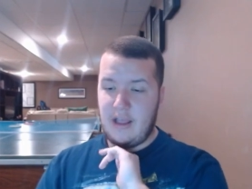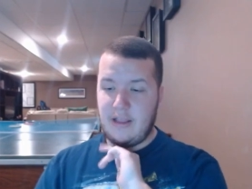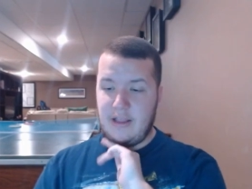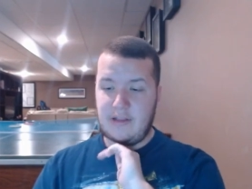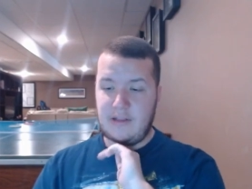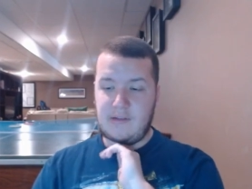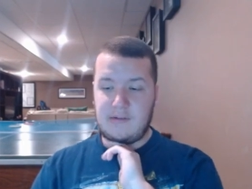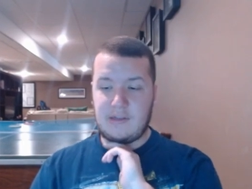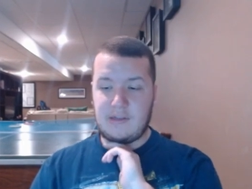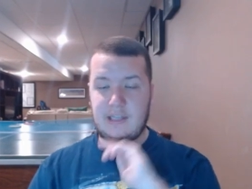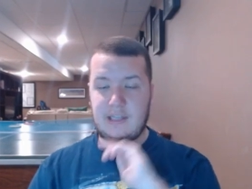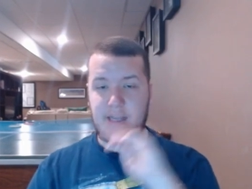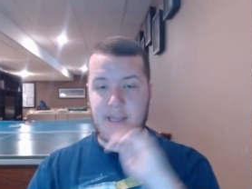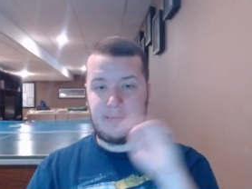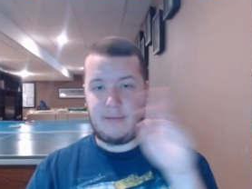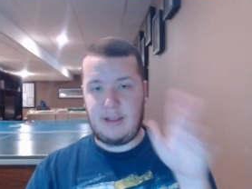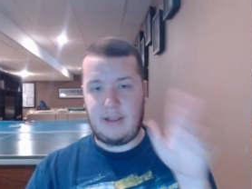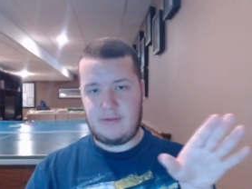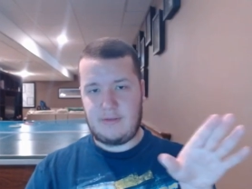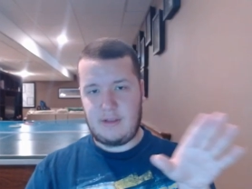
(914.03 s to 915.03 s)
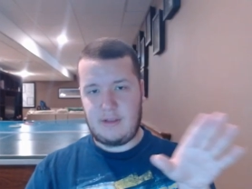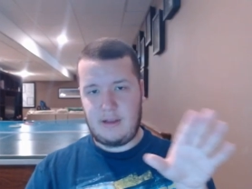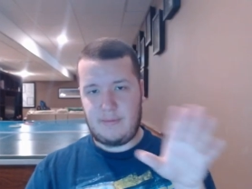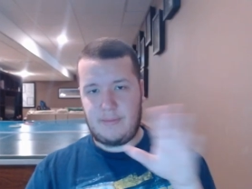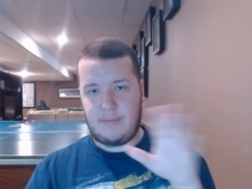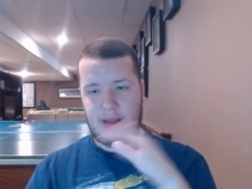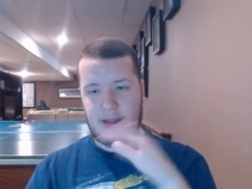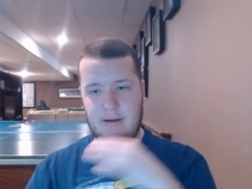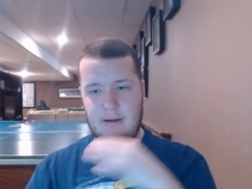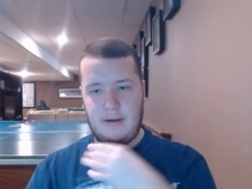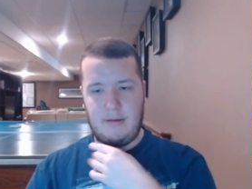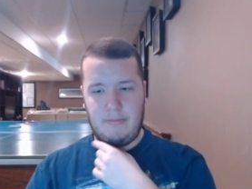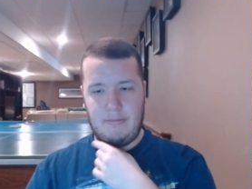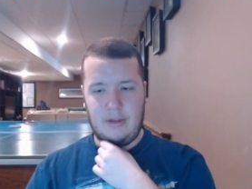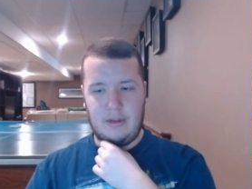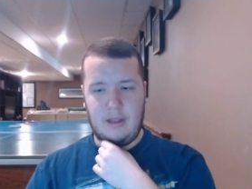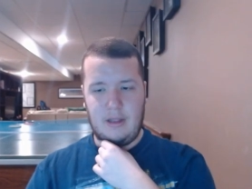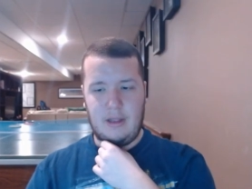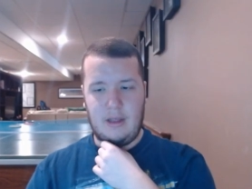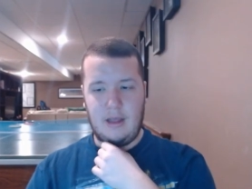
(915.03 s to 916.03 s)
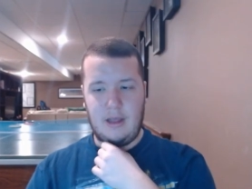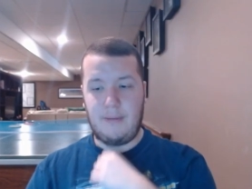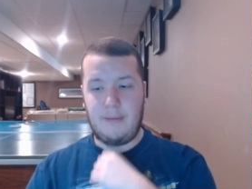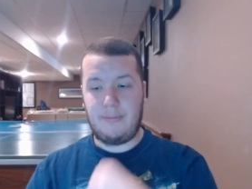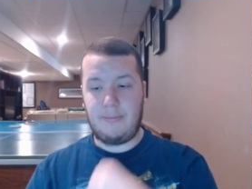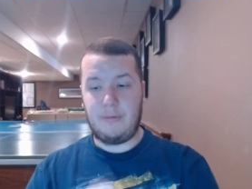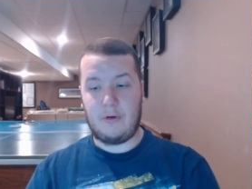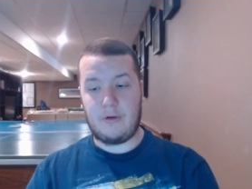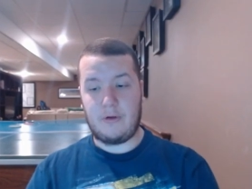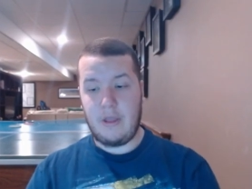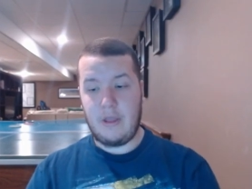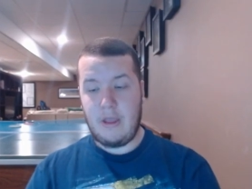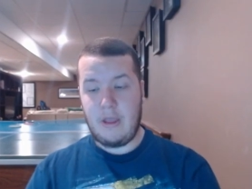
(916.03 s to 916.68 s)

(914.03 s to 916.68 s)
This is going to take place up at, uh, um, uh, up north.